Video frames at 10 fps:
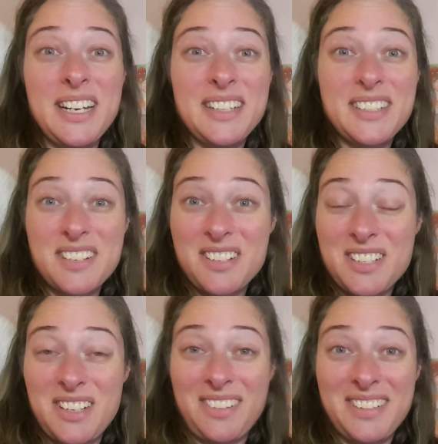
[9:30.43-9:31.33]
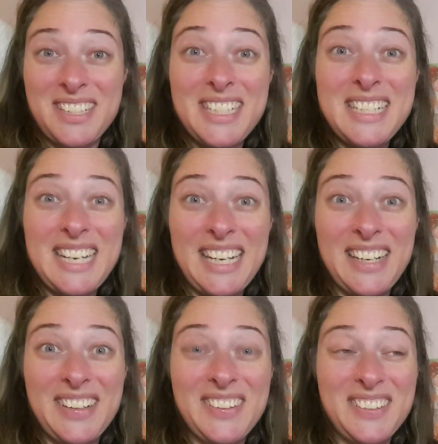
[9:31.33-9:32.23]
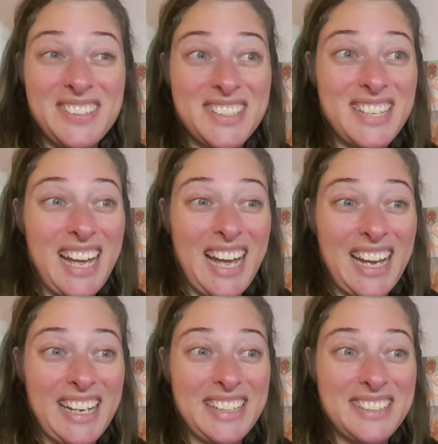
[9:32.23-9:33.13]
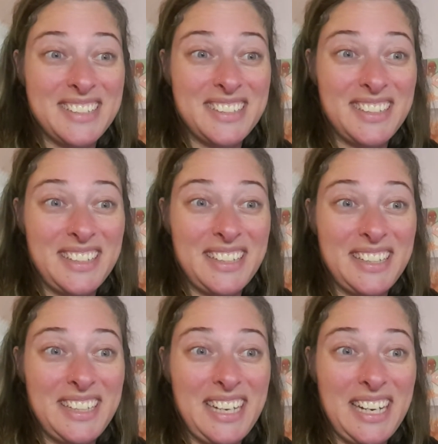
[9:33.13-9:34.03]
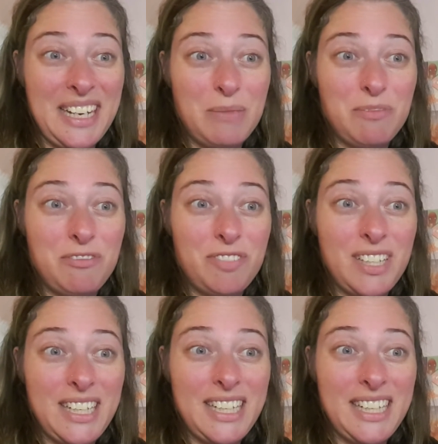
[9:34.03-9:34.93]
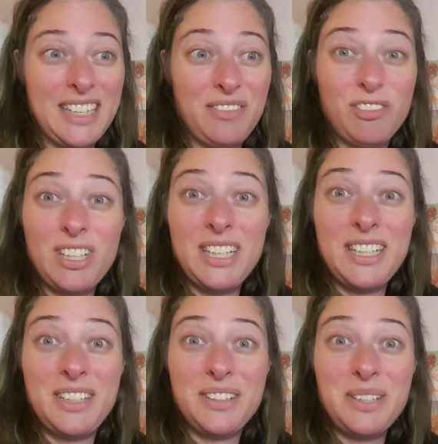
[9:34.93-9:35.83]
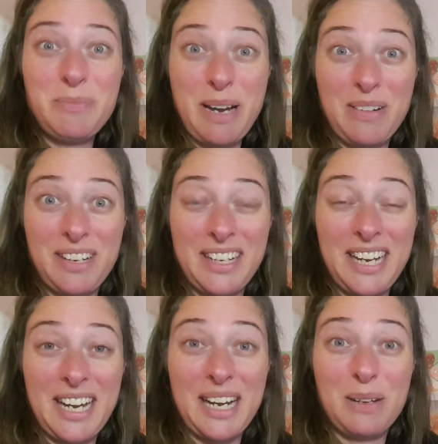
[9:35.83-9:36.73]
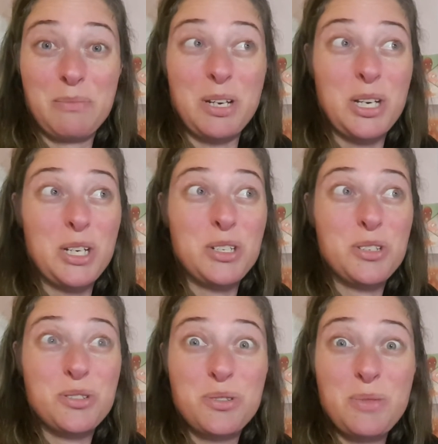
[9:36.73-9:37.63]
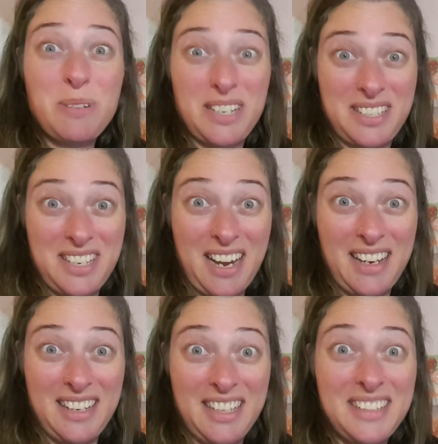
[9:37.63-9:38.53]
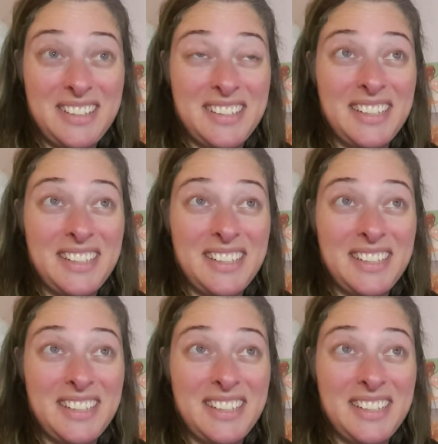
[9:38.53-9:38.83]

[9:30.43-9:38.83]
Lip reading: discussing all the details, and I am feeling really good about it, and I'm super excited.